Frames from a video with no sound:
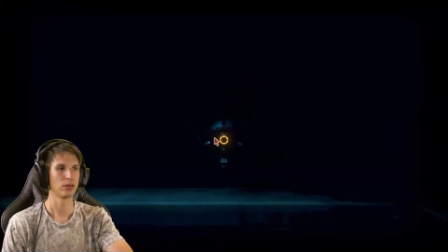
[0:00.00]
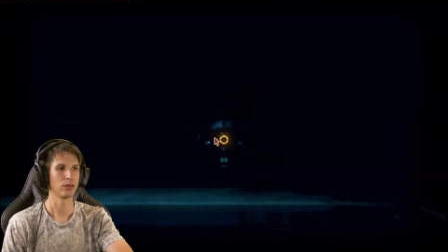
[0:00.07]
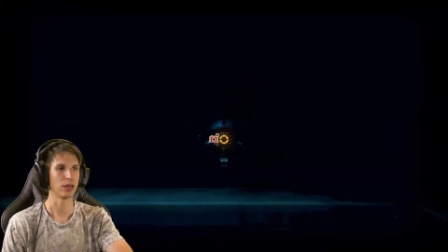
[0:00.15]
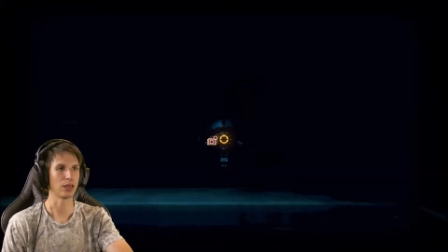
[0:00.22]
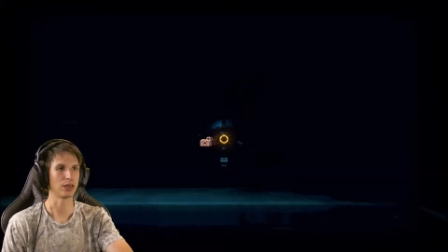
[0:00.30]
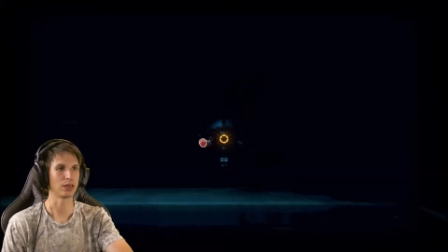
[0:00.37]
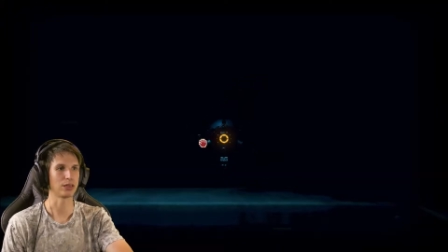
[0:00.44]

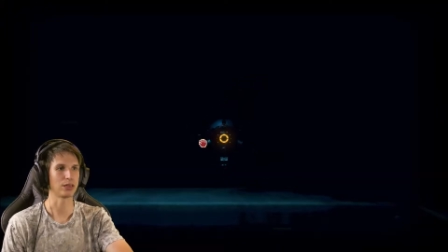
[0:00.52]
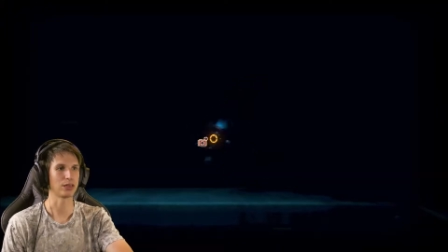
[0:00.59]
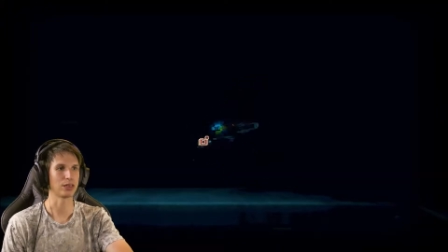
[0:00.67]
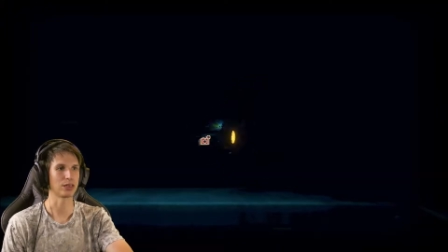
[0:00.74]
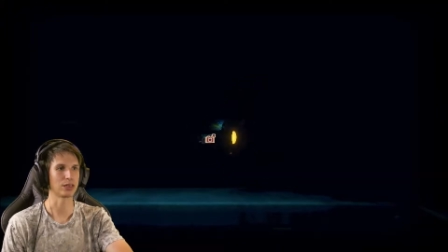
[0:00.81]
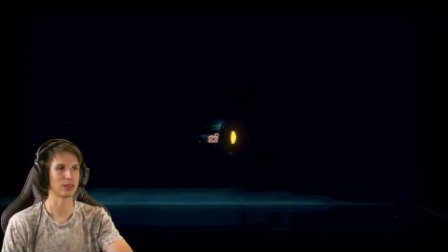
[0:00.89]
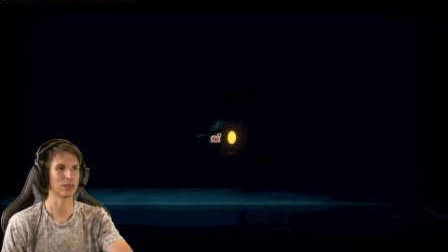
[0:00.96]
Yeah, that's the
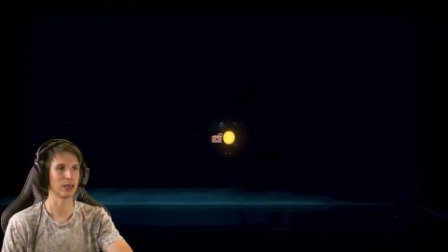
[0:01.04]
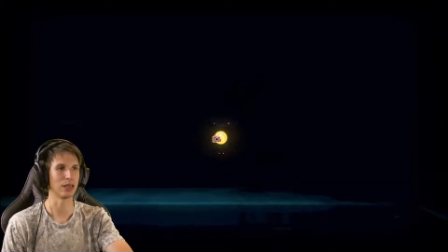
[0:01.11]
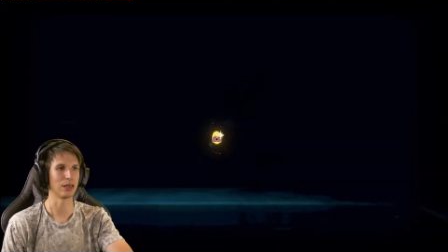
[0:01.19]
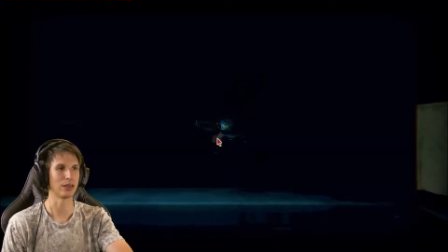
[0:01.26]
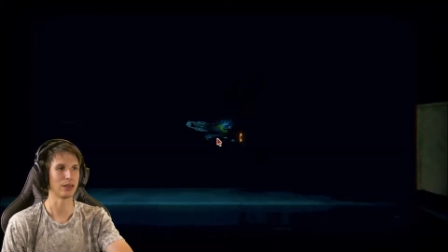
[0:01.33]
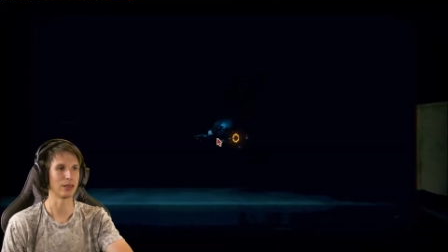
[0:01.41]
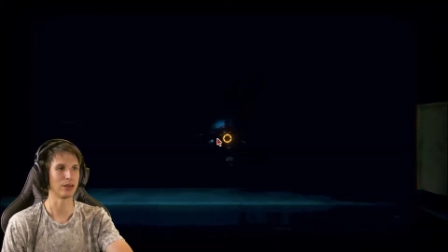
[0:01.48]

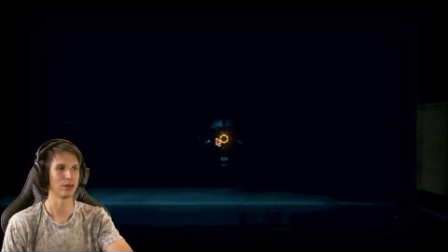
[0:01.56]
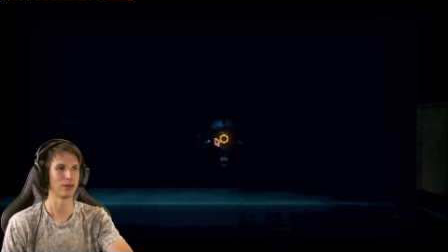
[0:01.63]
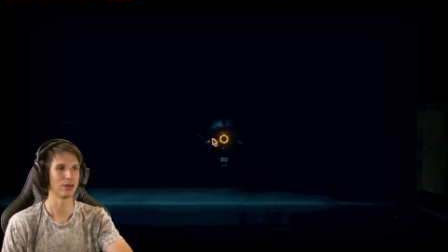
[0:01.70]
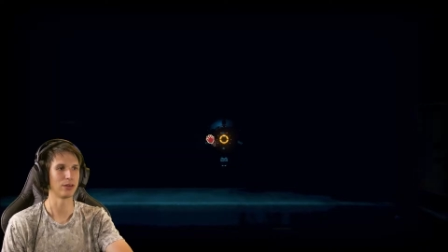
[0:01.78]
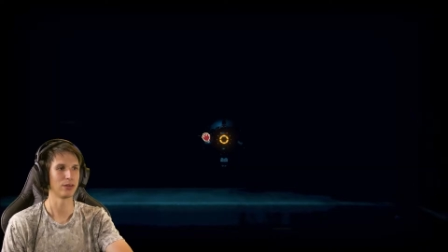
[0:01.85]
skull there.